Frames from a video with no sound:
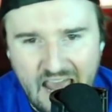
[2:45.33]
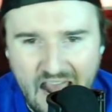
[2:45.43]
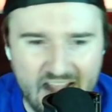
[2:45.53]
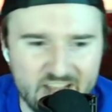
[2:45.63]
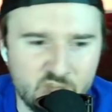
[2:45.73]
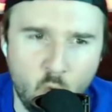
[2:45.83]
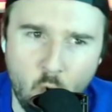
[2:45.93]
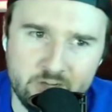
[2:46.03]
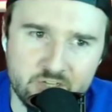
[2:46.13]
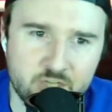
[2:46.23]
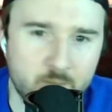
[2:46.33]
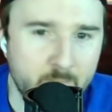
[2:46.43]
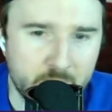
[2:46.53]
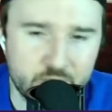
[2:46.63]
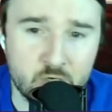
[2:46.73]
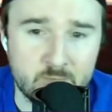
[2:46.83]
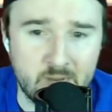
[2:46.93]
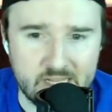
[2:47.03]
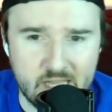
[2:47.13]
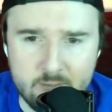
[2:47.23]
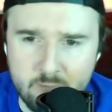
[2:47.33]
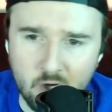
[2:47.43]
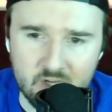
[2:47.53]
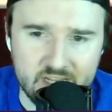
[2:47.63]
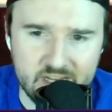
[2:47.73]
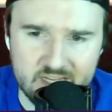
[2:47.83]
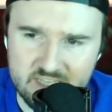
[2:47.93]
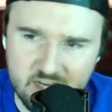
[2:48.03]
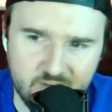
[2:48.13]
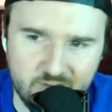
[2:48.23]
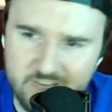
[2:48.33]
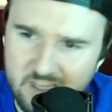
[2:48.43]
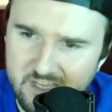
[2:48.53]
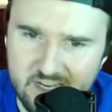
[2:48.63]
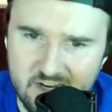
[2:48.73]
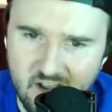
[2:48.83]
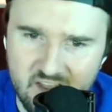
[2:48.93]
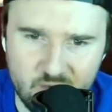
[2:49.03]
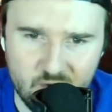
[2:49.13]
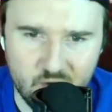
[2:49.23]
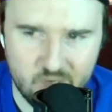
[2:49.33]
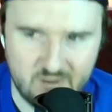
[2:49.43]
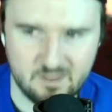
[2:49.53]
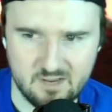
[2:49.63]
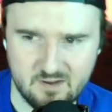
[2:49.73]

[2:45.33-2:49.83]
Add the Warriors to your money line parlays. And if you're feeling it on the road, I mean,